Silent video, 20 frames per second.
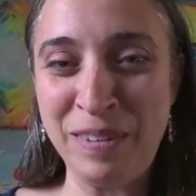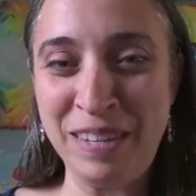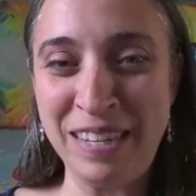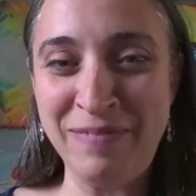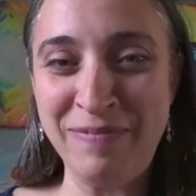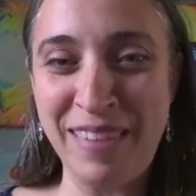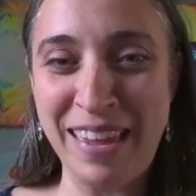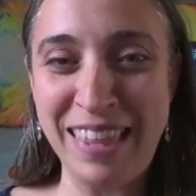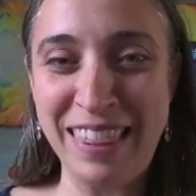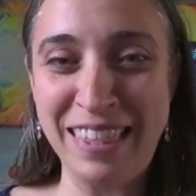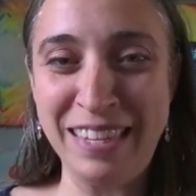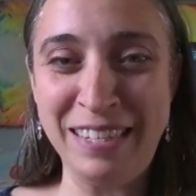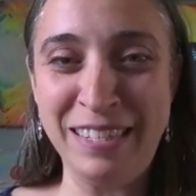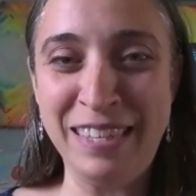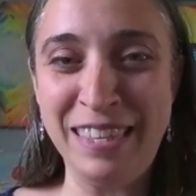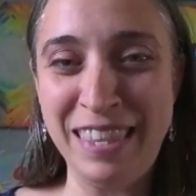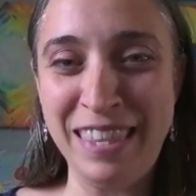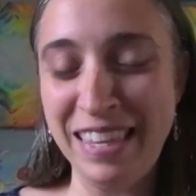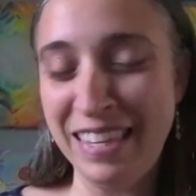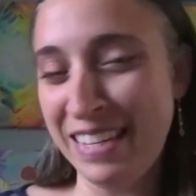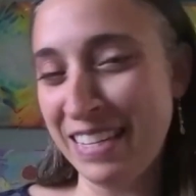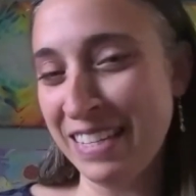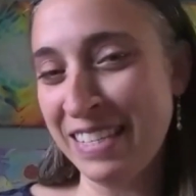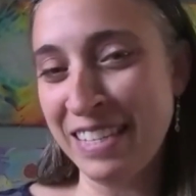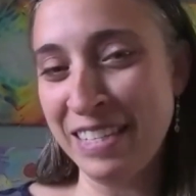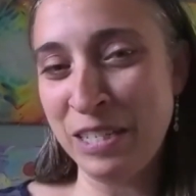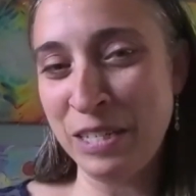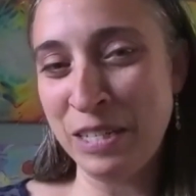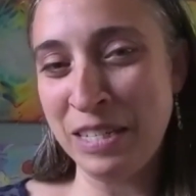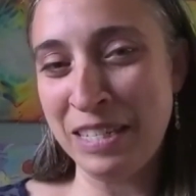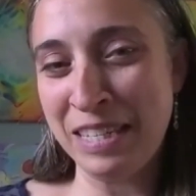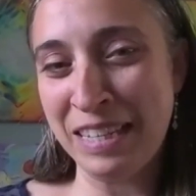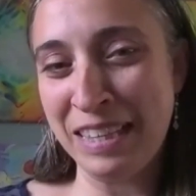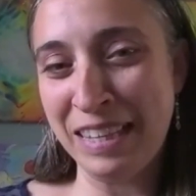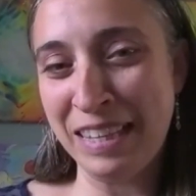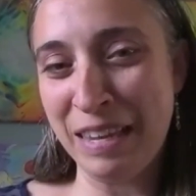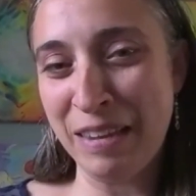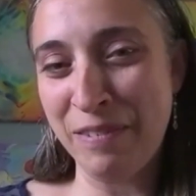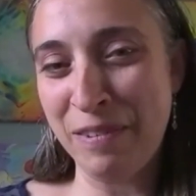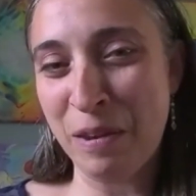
made the decision to leave?